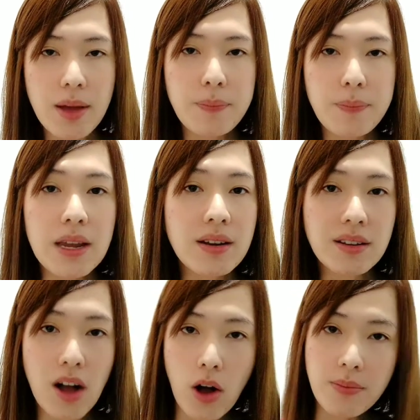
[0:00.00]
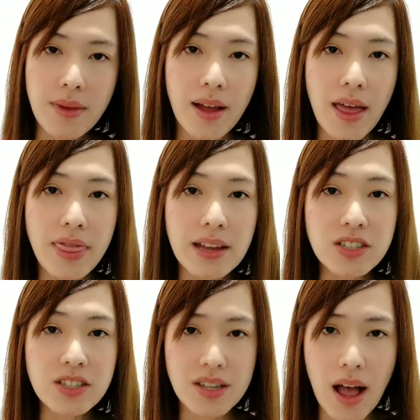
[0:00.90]
be in a coma, and
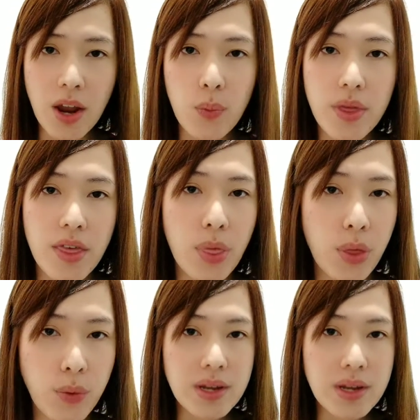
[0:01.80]
then die within three